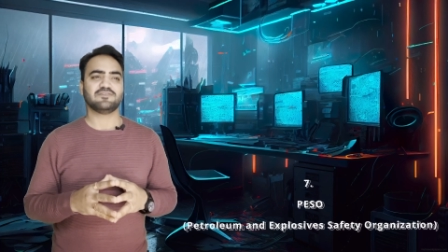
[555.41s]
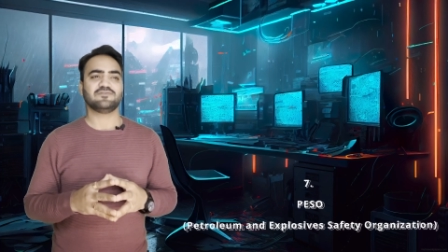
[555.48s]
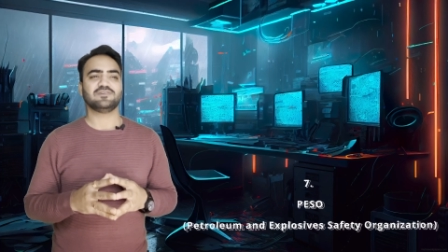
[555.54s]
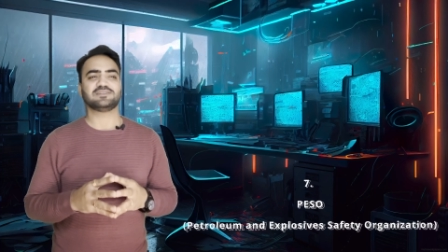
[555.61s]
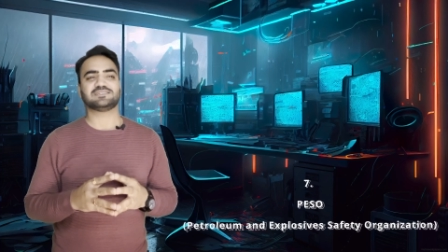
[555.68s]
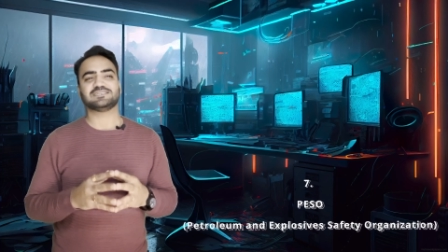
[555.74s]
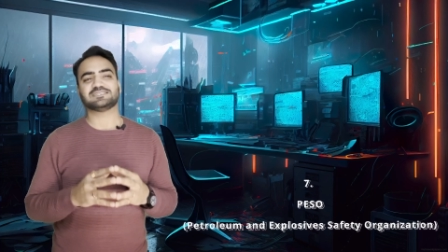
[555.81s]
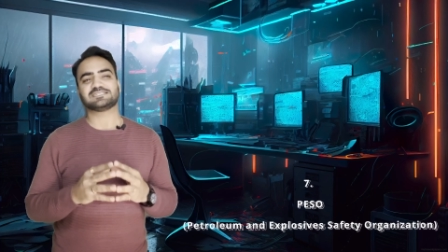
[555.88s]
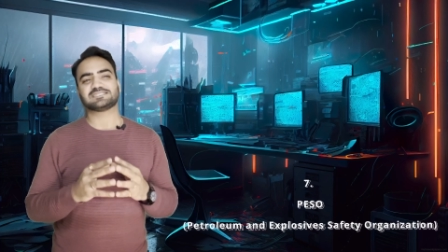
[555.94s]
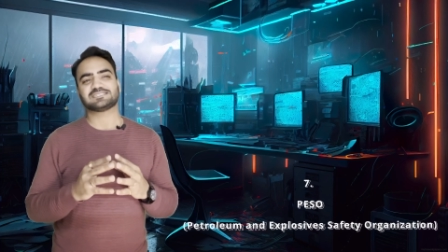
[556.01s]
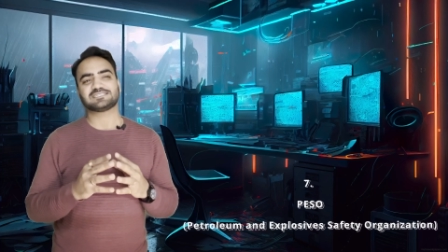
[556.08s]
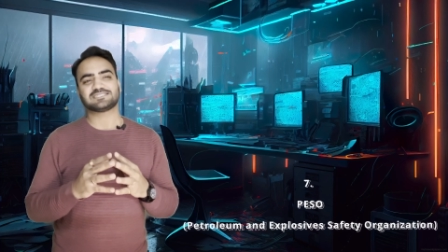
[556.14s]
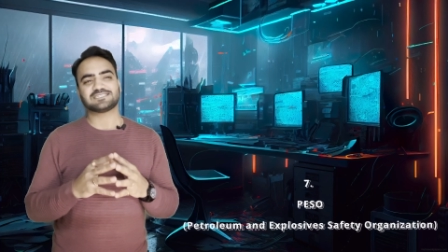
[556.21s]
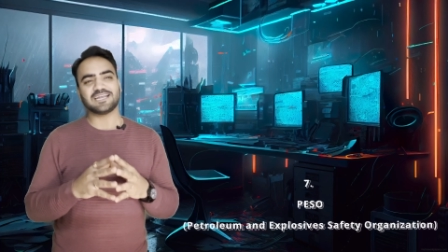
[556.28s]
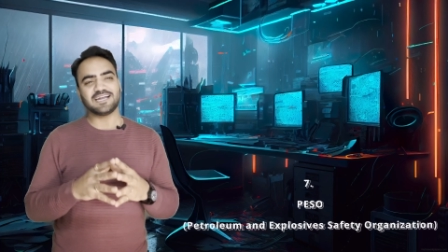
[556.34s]
which is
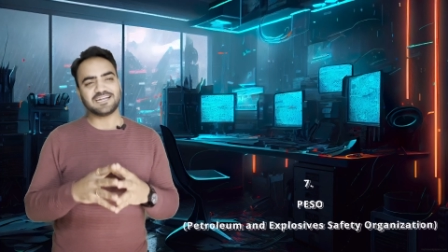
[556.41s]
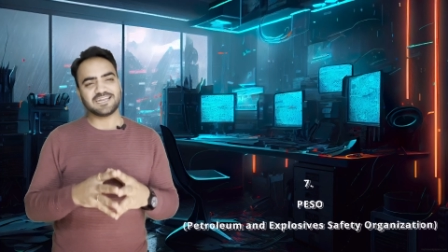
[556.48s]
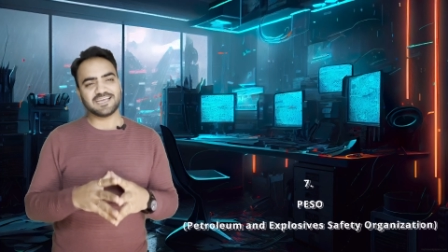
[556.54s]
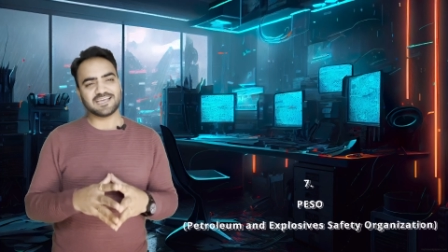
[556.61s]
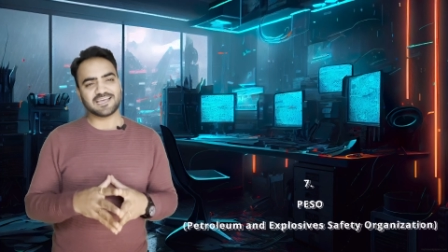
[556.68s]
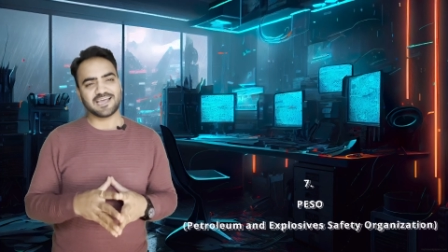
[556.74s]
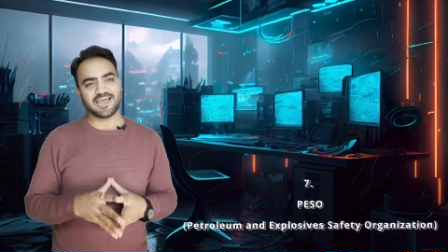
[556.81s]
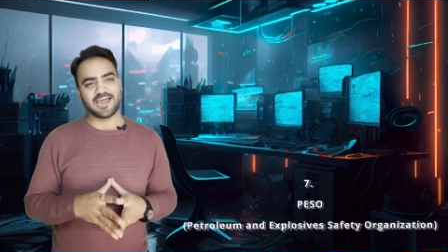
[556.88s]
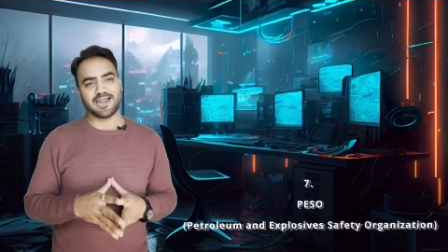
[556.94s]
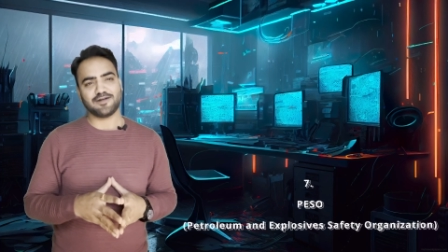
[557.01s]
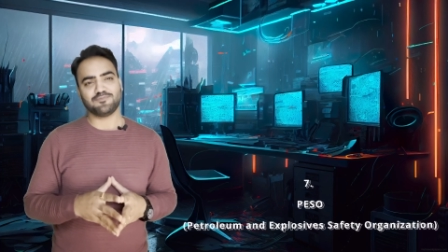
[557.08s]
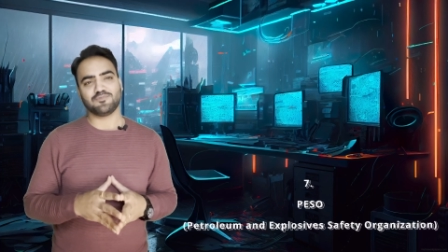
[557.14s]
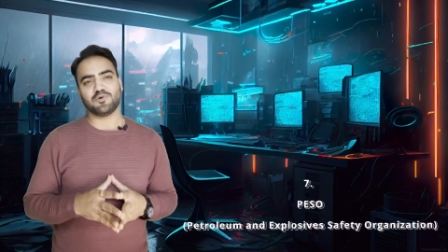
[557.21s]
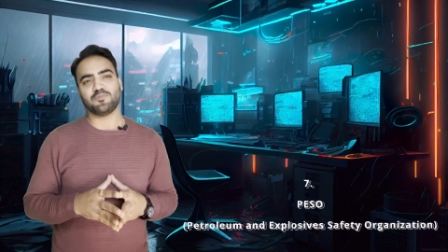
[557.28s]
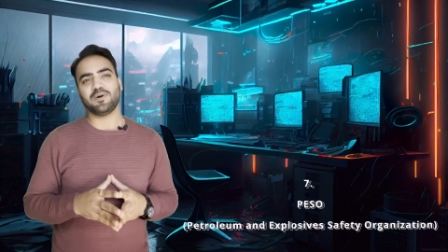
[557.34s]
Static
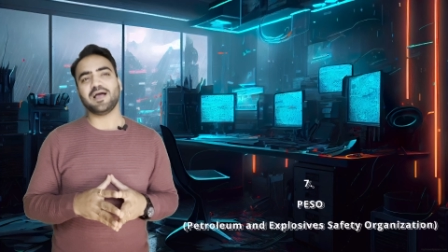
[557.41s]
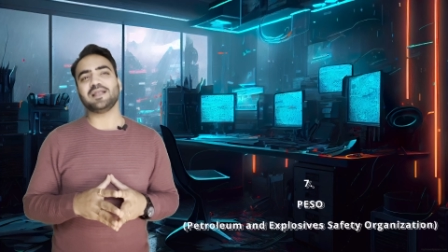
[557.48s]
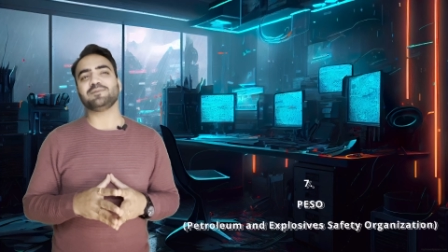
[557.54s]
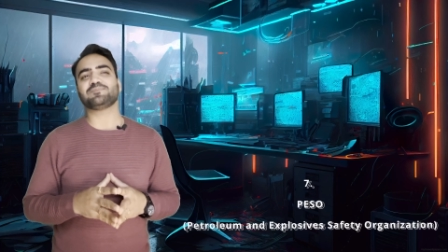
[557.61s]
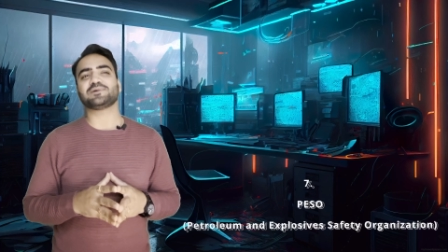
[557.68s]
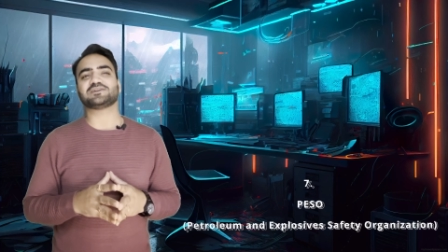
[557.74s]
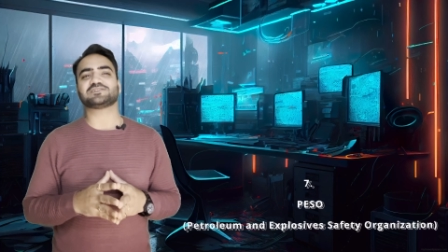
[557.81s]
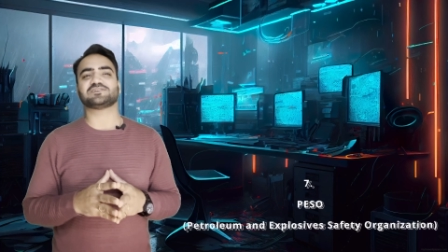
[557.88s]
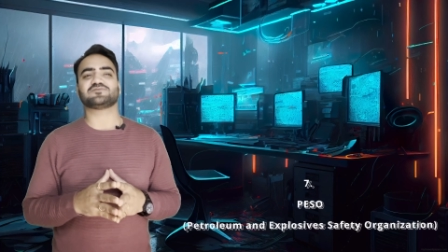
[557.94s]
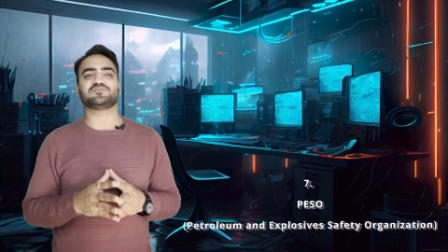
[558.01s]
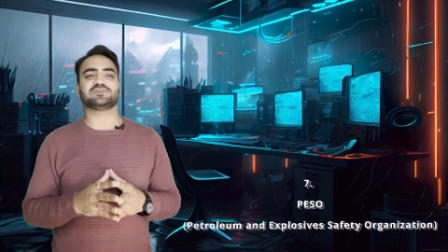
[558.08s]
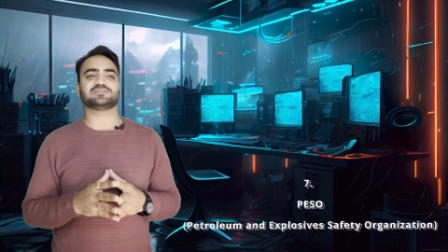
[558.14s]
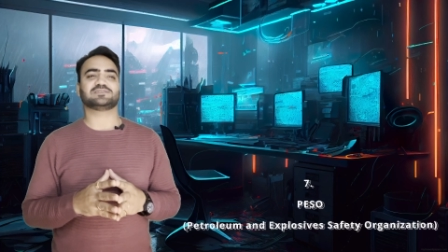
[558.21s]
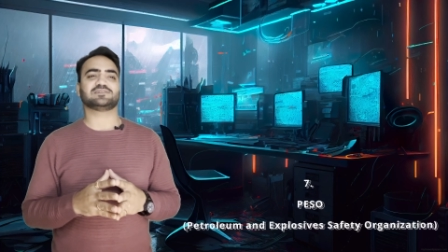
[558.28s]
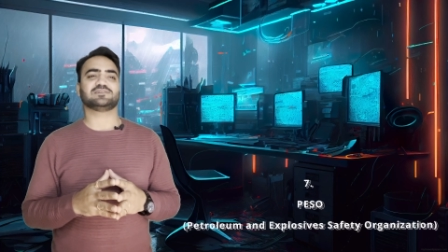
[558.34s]
and Mobile Pressure
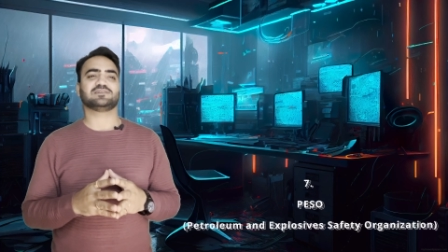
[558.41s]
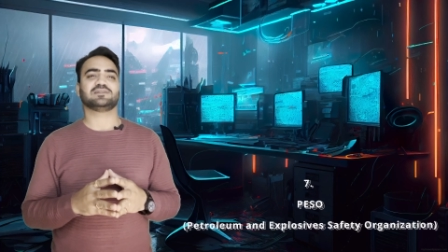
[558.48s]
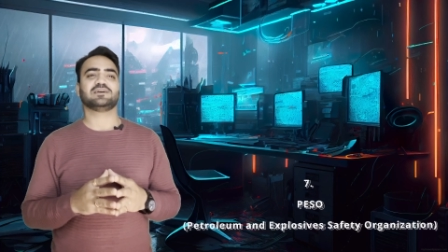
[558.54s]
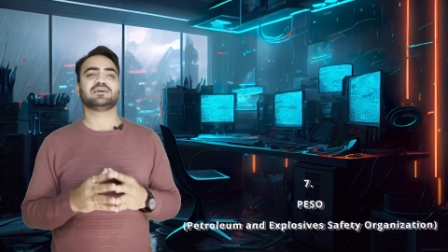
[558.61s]
Vessel